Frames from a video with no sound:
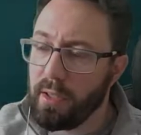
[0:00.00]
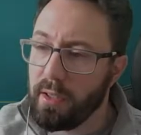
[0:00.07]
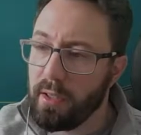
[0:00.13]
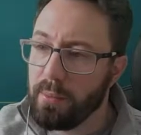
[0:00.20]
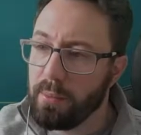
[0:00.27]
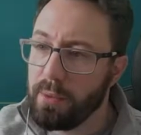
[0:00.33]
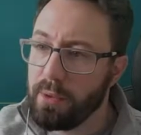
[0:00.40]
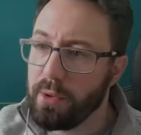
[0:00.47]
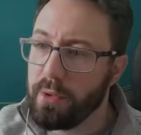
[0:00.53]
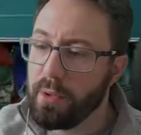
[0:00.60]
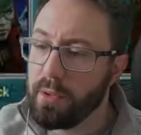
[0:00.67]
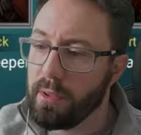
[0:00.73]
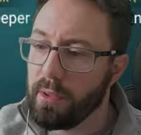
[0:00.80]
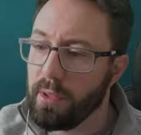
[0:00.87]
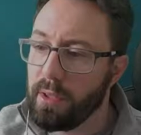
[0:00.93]
I would
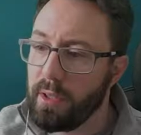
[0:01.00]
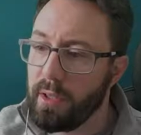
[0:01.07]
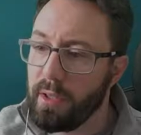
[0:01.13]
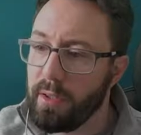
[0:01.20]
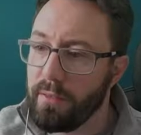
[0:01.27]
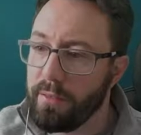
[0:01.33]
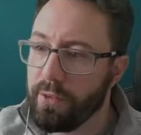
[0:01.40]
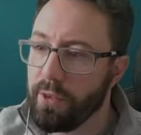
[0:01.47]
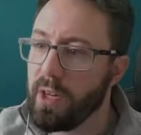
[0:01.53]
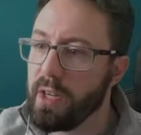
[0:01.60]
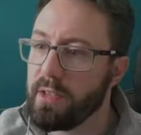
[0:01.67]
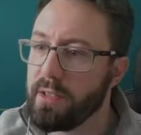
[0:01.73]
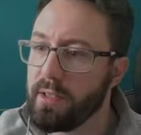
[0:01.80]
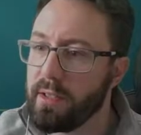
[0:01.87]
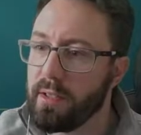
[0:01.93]
quite like
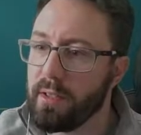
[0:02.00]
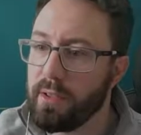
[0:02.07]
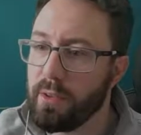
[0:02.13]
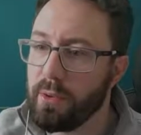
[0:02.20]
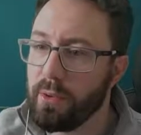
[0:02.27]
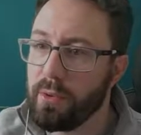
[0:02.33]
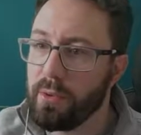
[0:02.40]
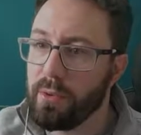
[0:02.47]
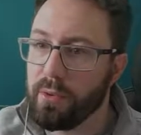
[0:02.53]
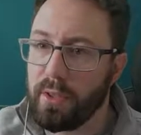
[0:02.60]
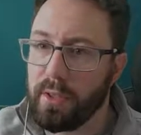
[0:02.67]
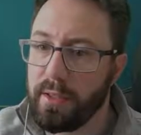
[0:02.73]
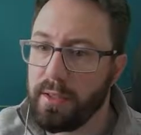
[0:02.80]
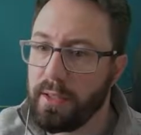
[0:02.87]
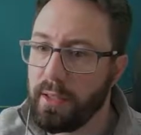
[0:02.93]
Vrask, or
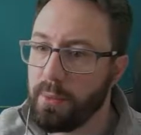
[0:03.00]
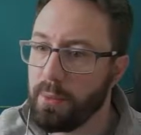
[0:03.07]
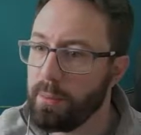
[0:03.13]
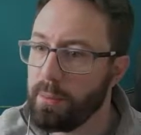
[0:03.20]
I think would be